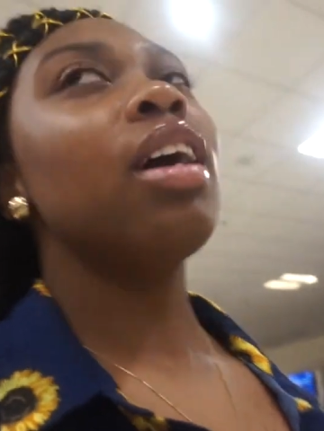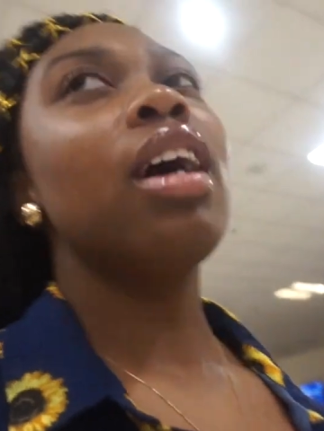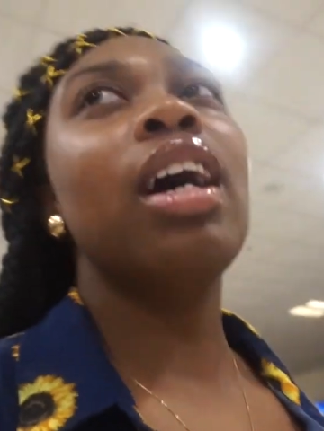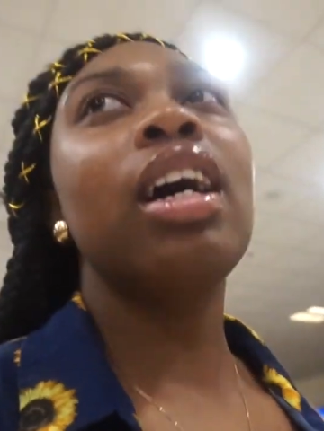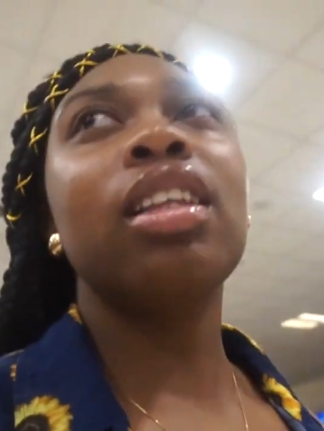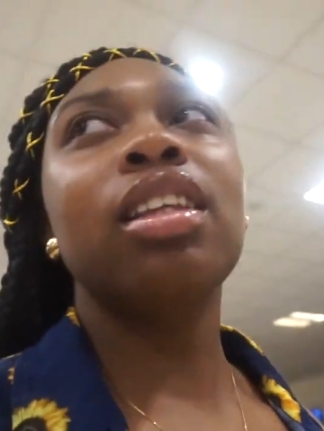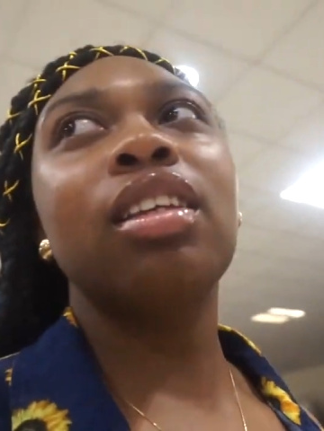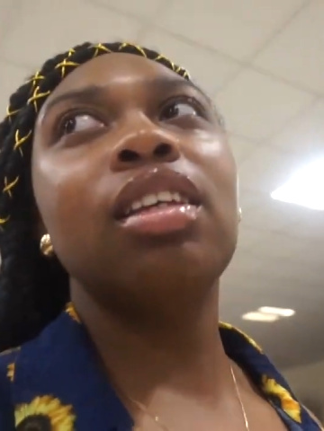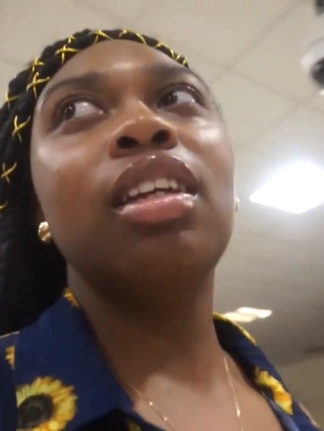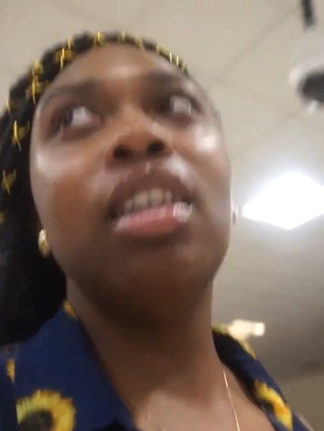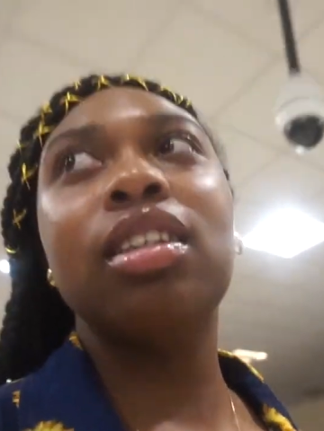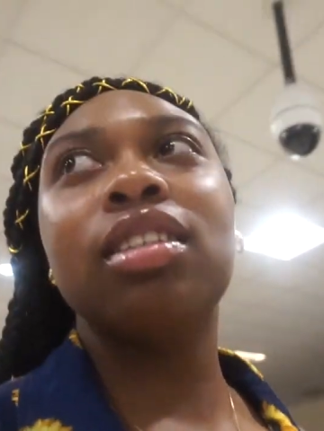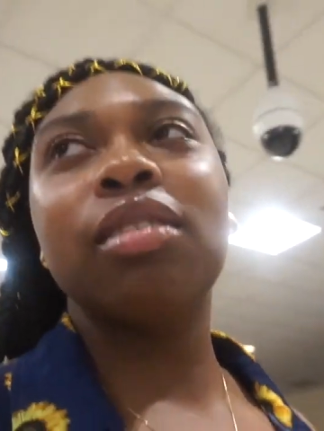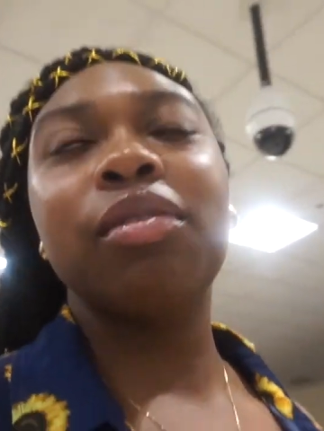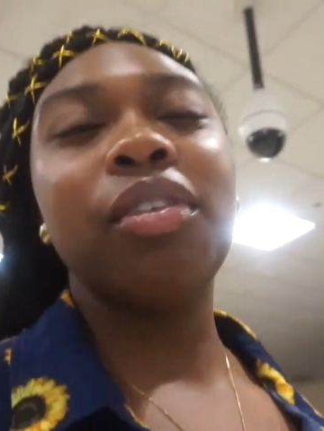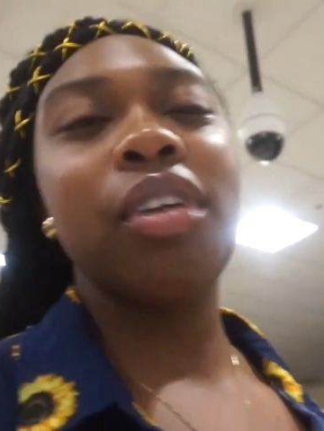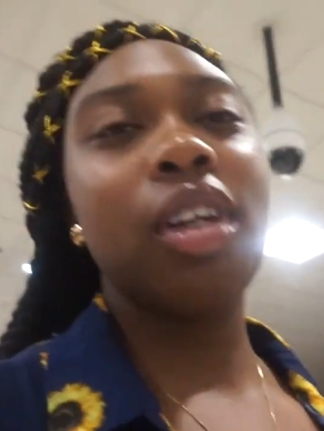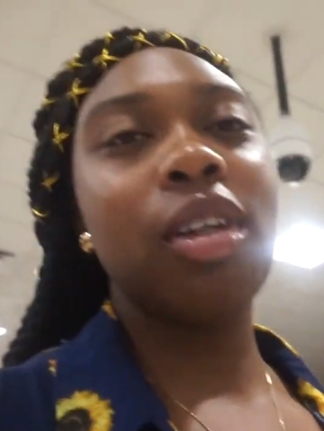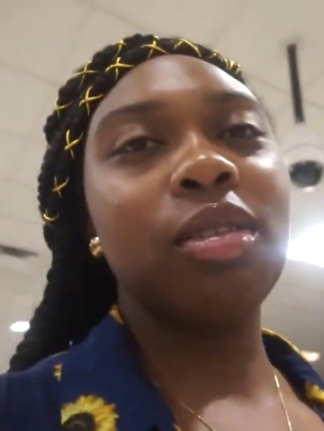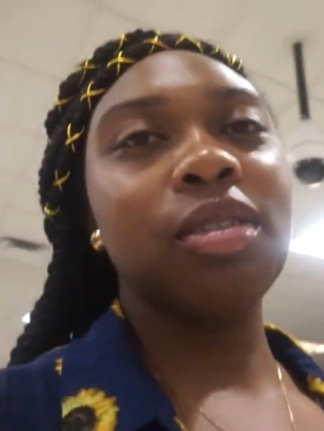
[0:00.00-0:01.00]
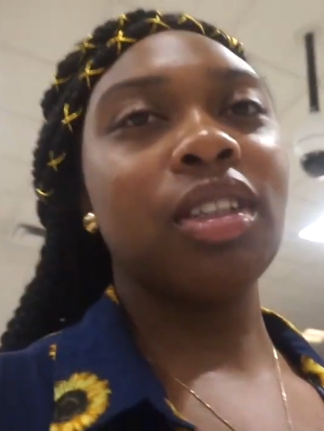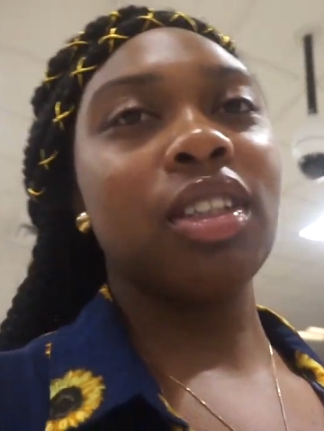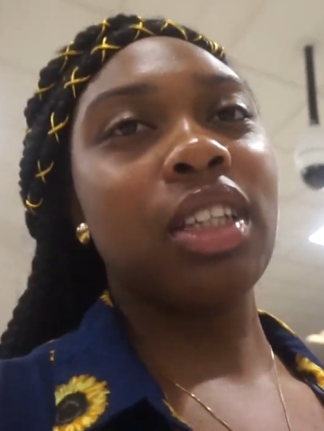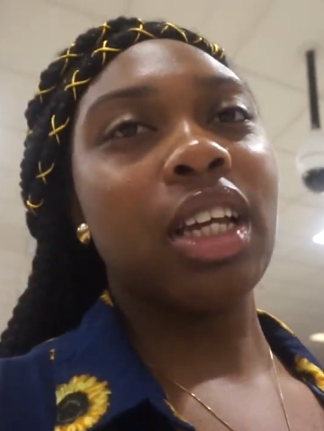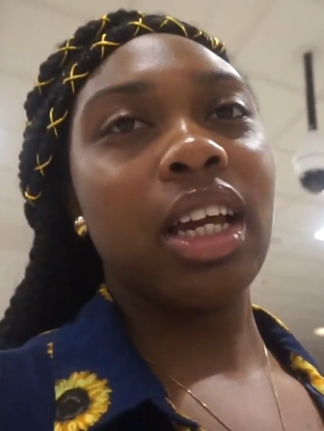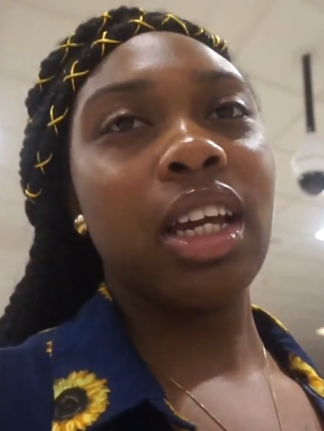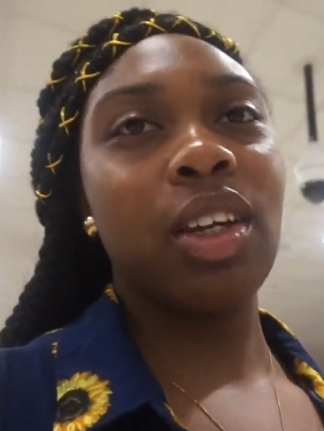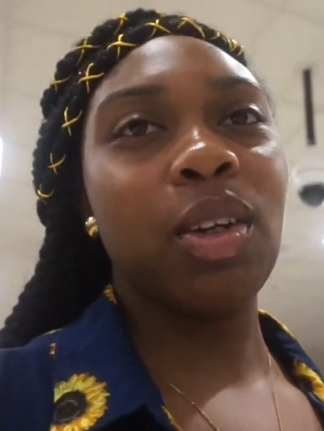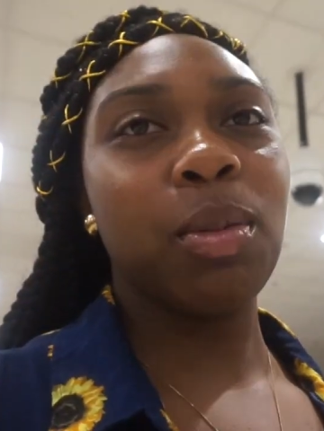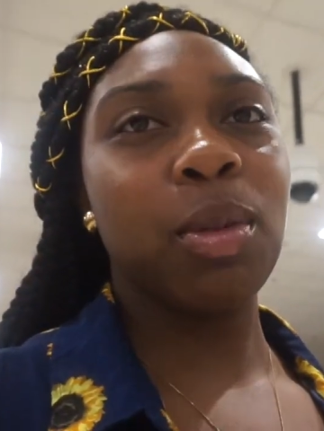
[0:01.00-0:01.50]
I had to delete some videos because
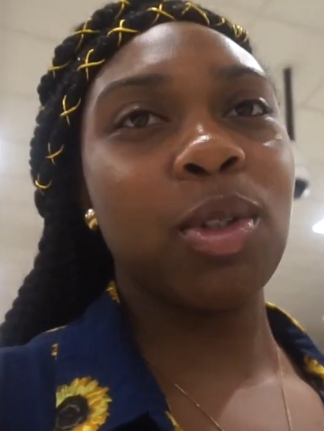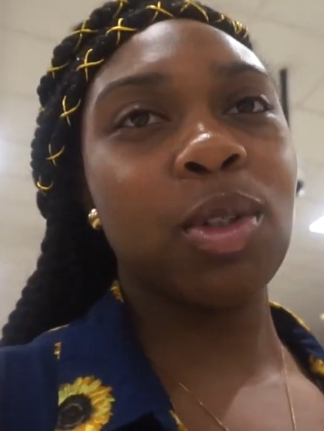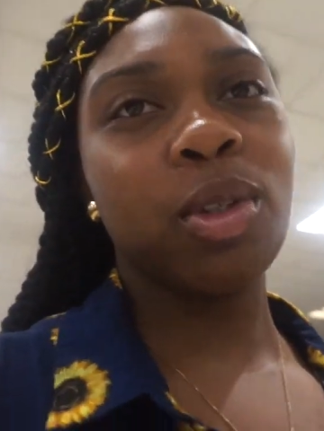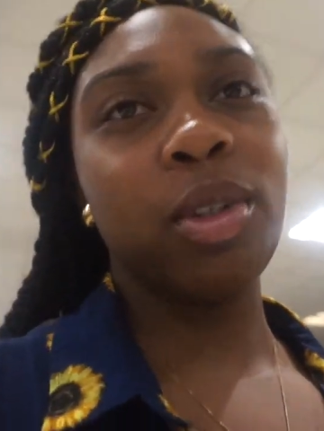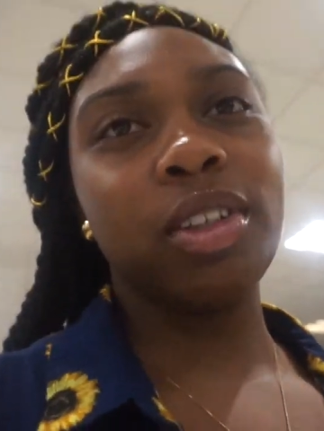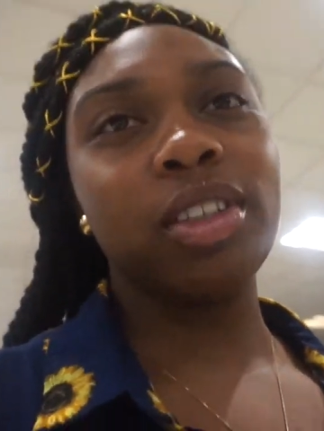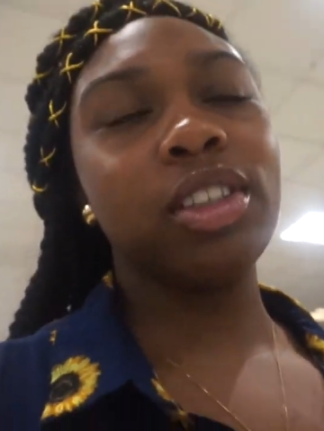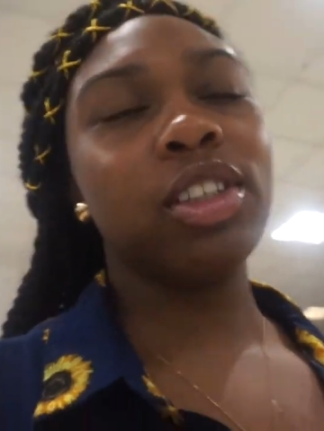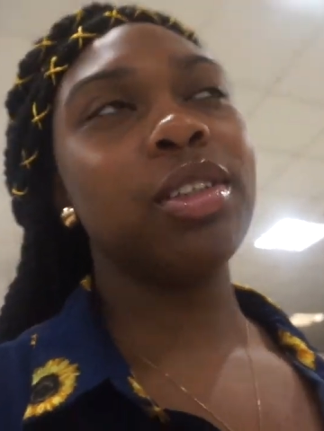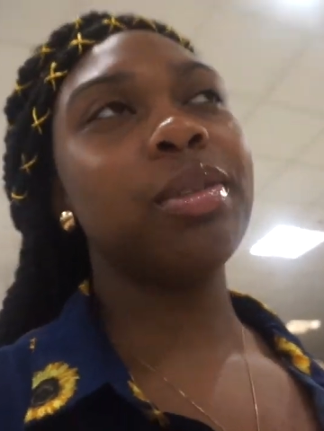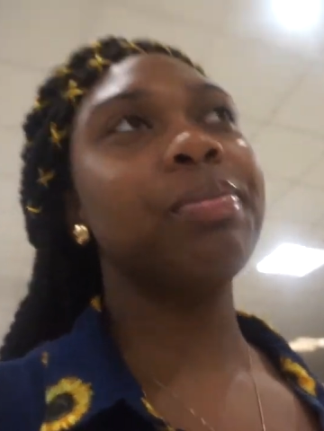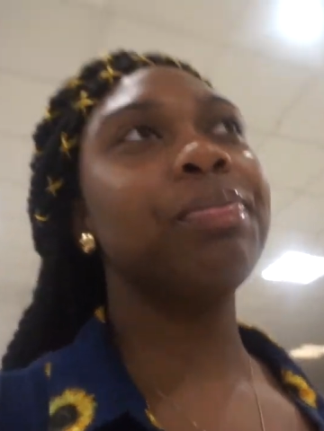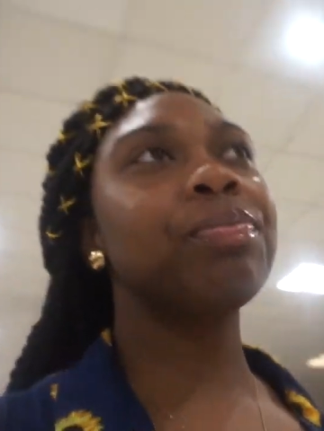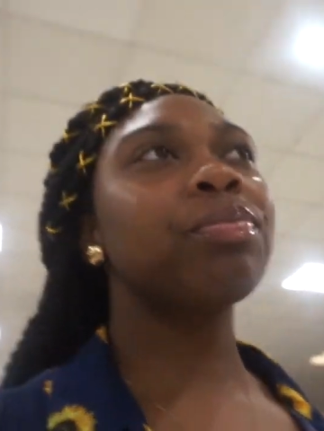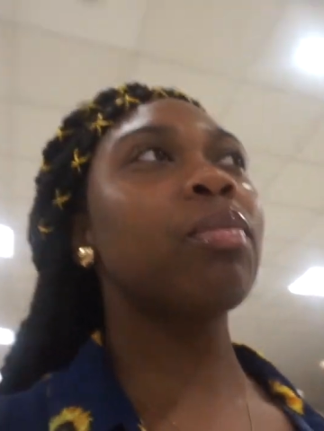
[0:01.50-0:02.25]
I am on storage.